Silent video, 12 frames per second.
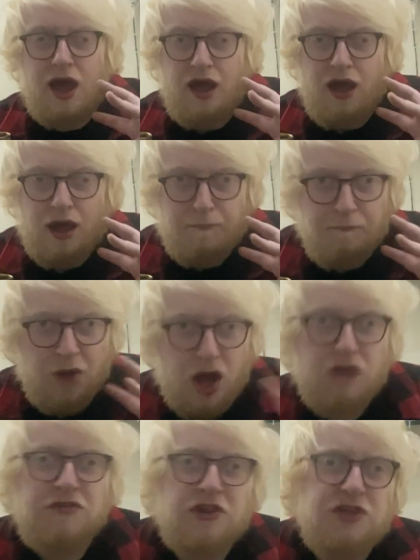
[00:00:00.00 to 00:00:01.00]
a
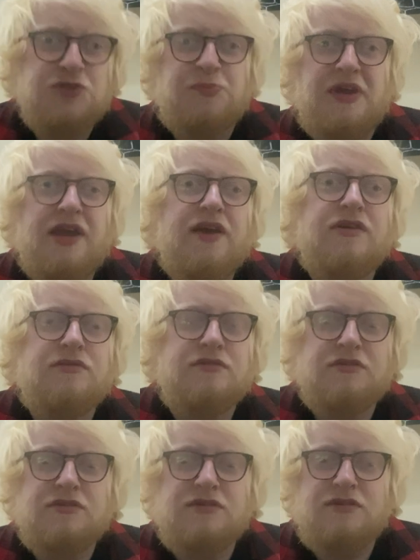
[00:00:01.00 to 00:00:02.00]
marvellous beer.
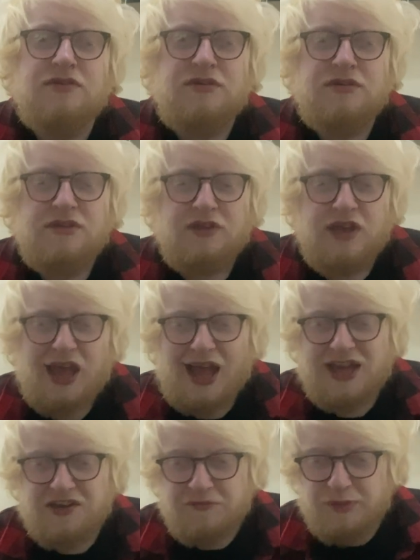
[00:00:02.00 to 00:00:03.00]

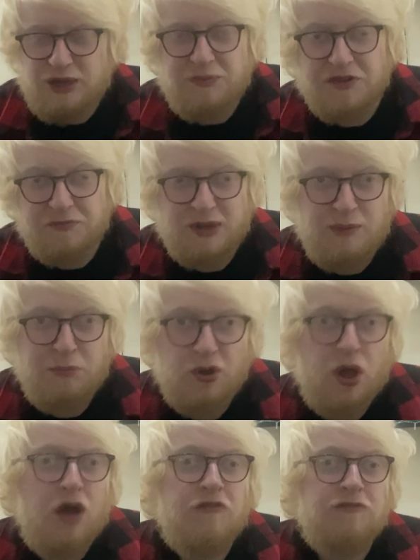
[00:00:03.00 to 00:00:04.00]
And if people have been put
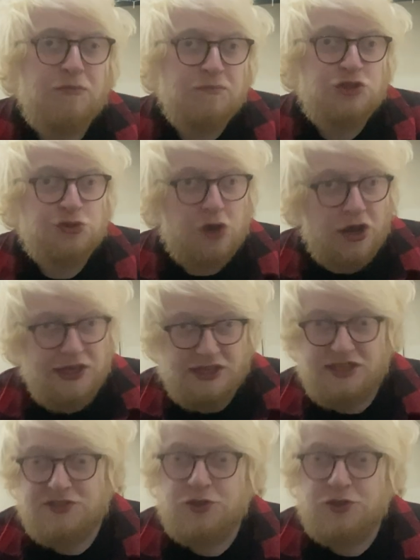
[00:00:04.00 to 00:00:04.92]
off from trying this